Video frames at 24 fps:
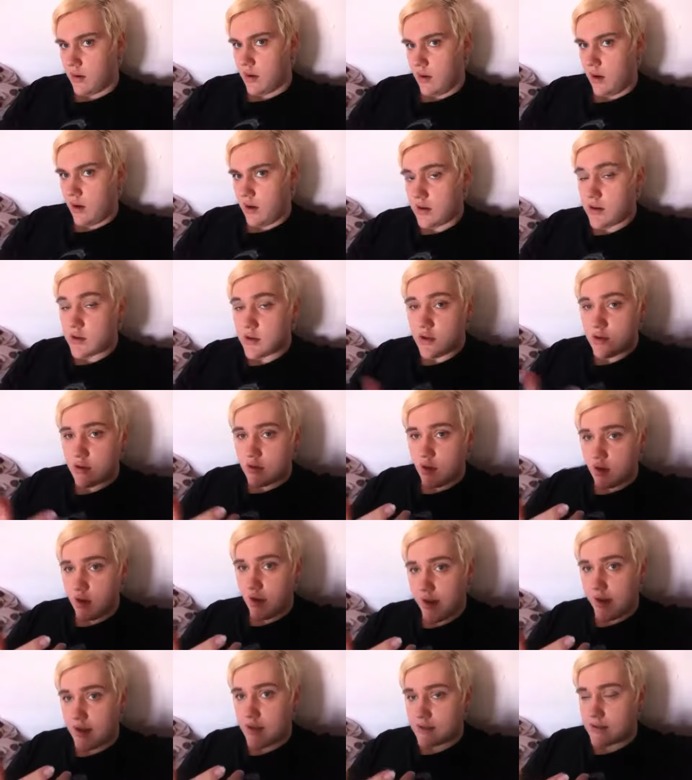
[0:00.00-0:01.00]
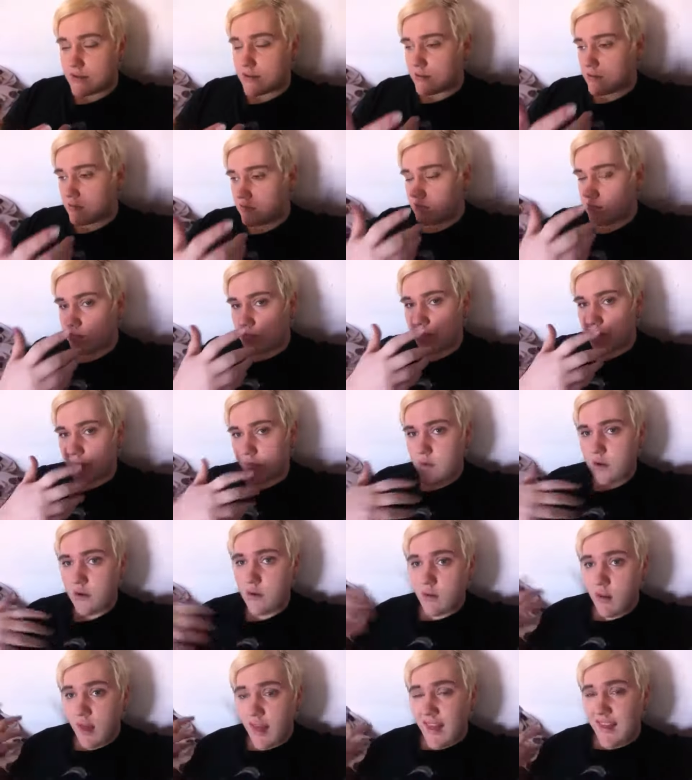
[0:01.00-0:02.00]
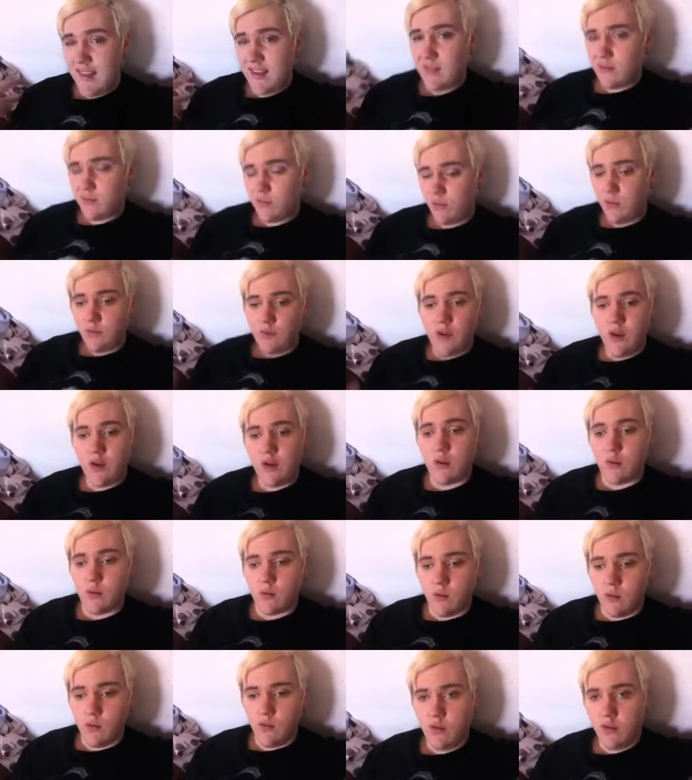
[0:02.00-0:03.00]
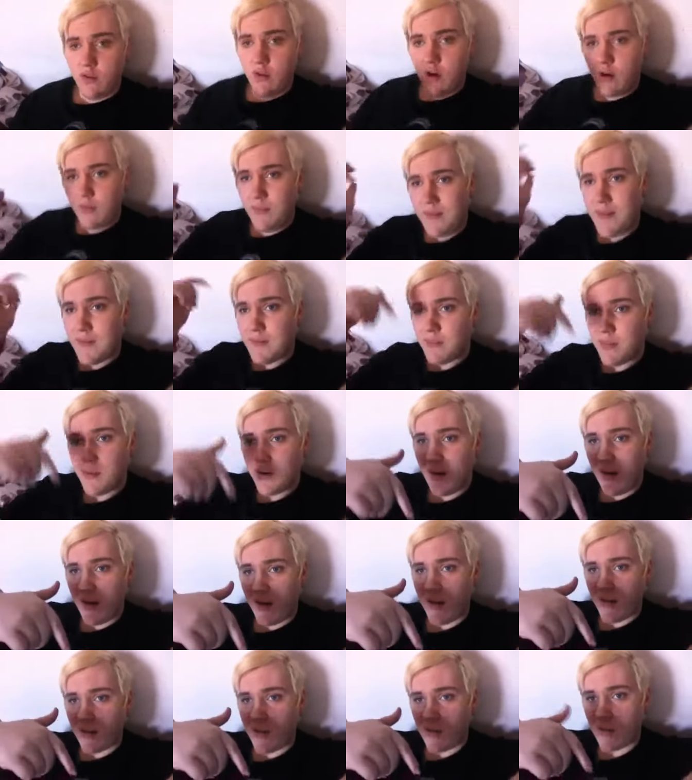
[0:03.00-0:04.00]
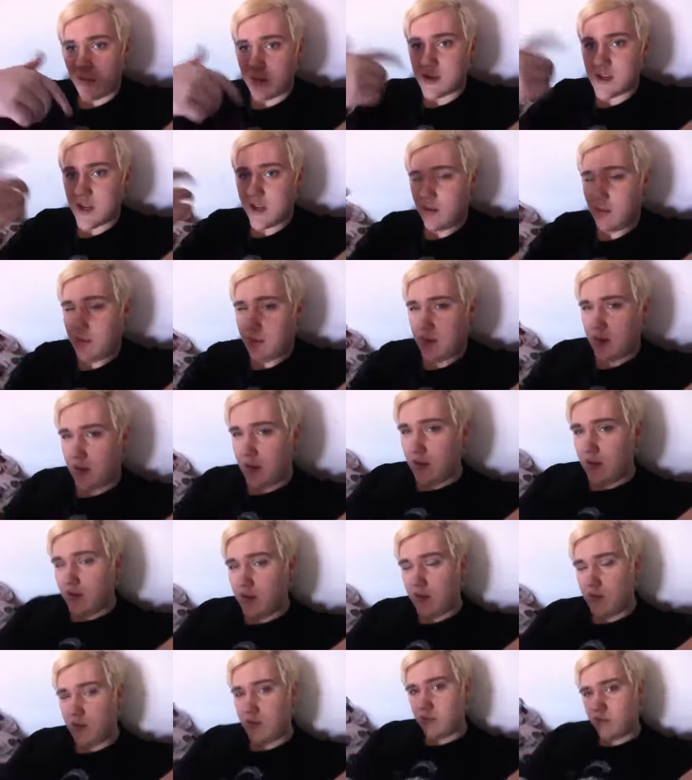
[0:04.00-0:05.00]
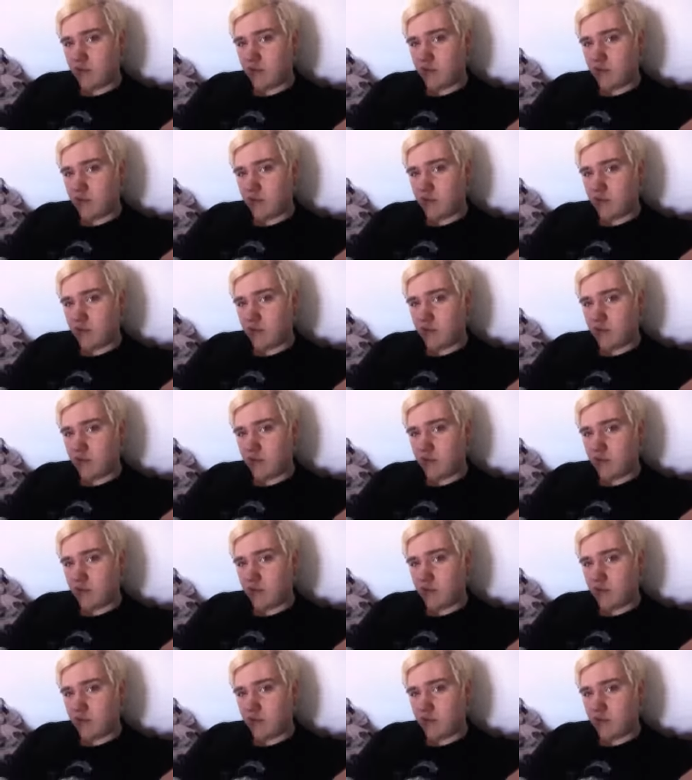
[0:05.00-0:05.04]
going to ask you guys if you like these reviews, comment below. Tell me